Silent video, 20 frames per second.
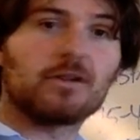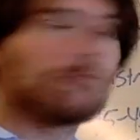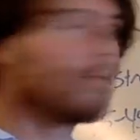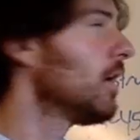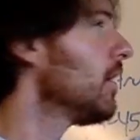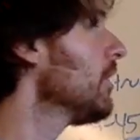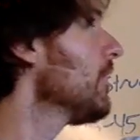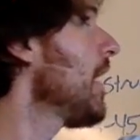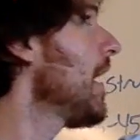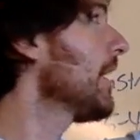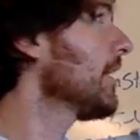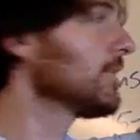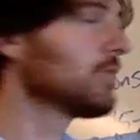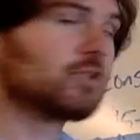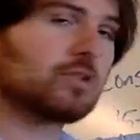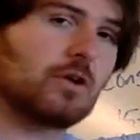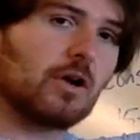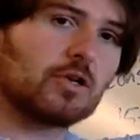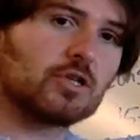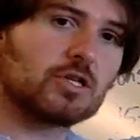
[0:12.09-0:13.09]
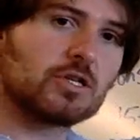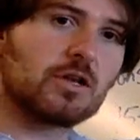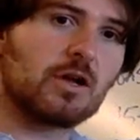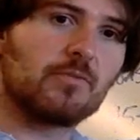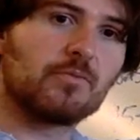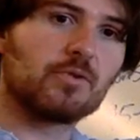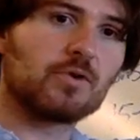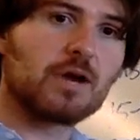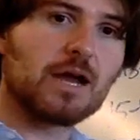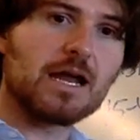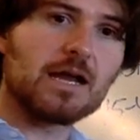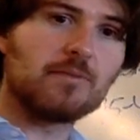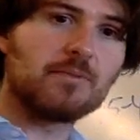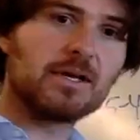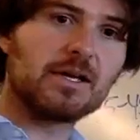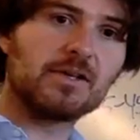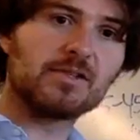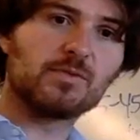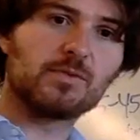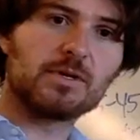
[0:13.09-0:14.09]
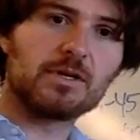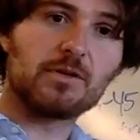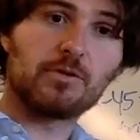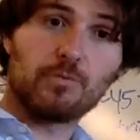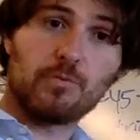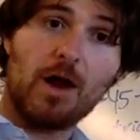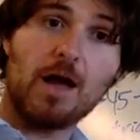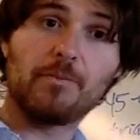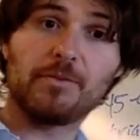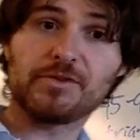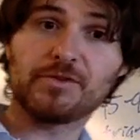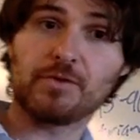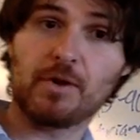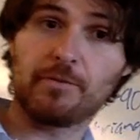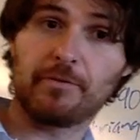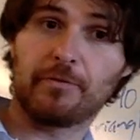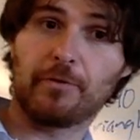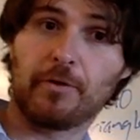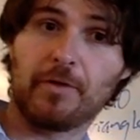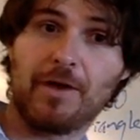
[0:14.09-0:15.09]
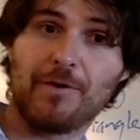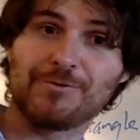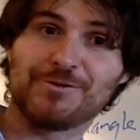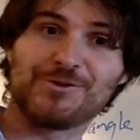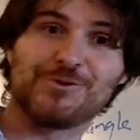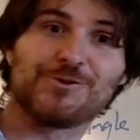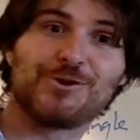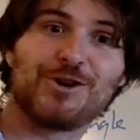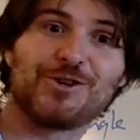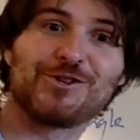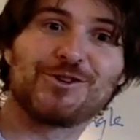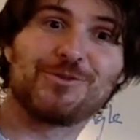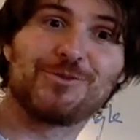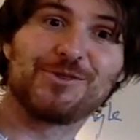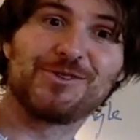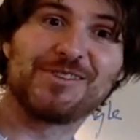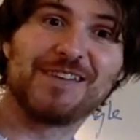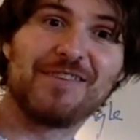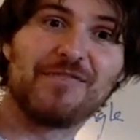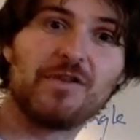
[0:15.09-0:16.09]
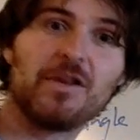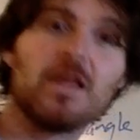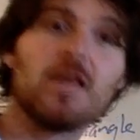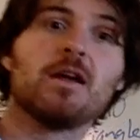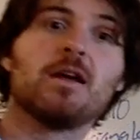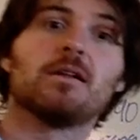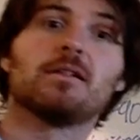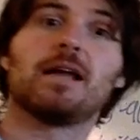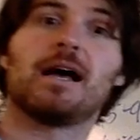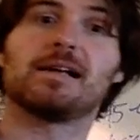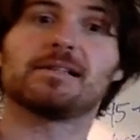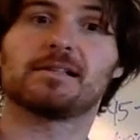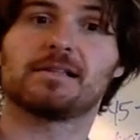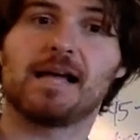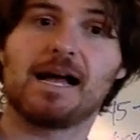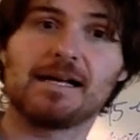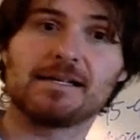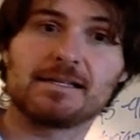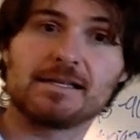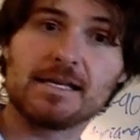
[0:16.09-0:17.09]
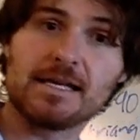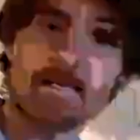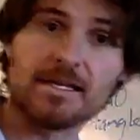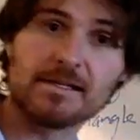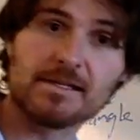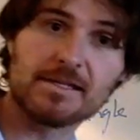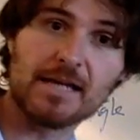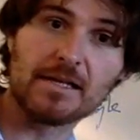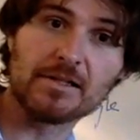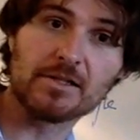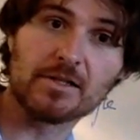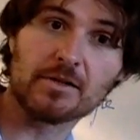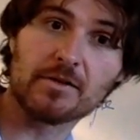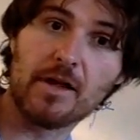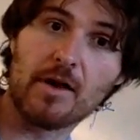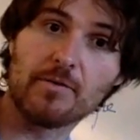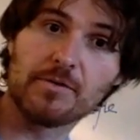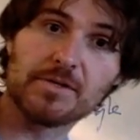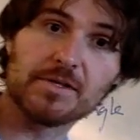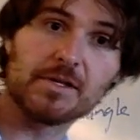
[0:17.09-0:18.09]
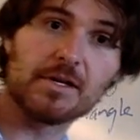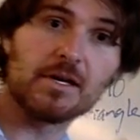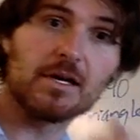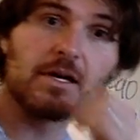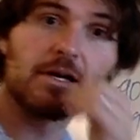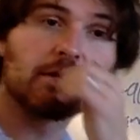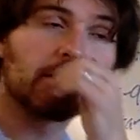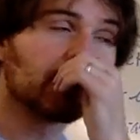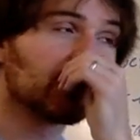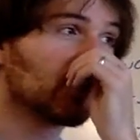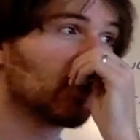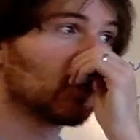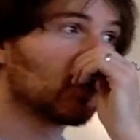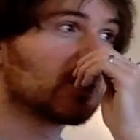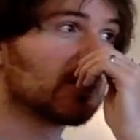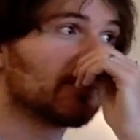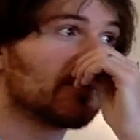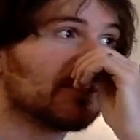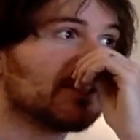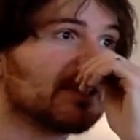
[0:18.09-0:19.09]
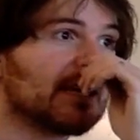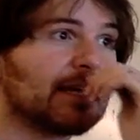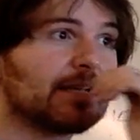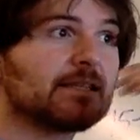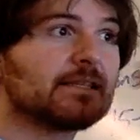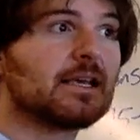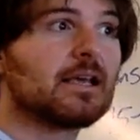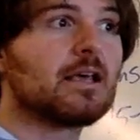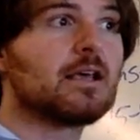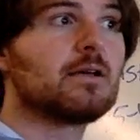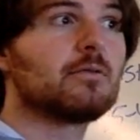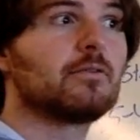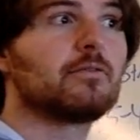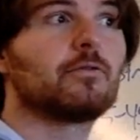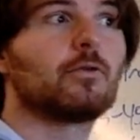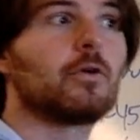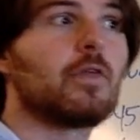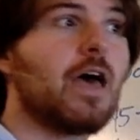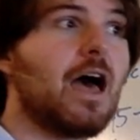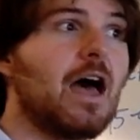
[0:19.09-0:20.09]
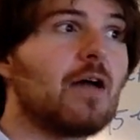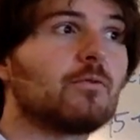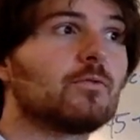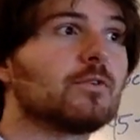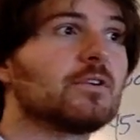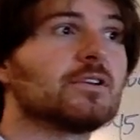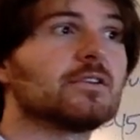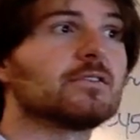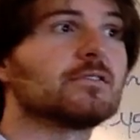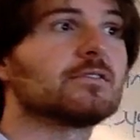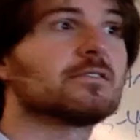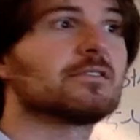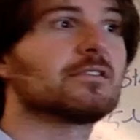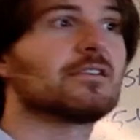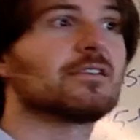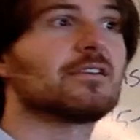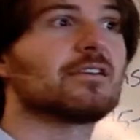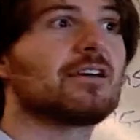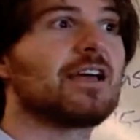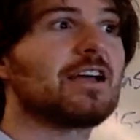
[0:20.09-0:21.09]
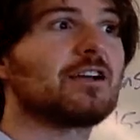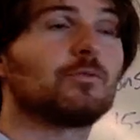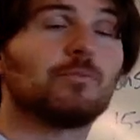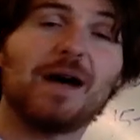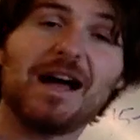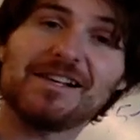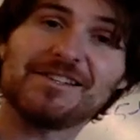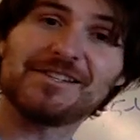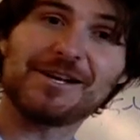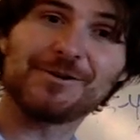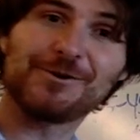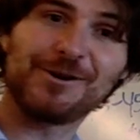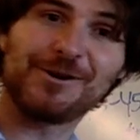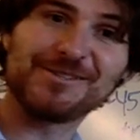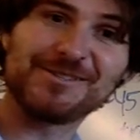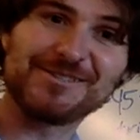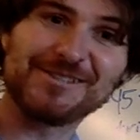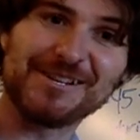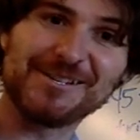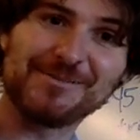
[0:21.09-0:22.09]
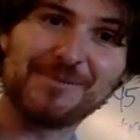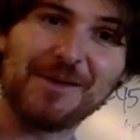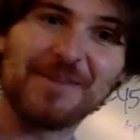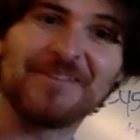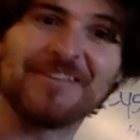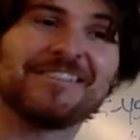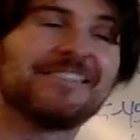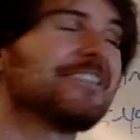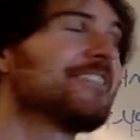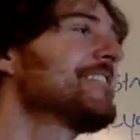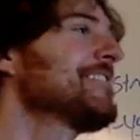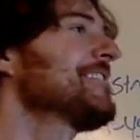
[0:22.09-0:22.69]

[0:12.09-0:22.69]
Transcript: I'm calling that construction number 8 because we did the rhombus right before that was construction number 7. Last class, the in-center, that was construction number 6. Before that was angle bisector SSS method.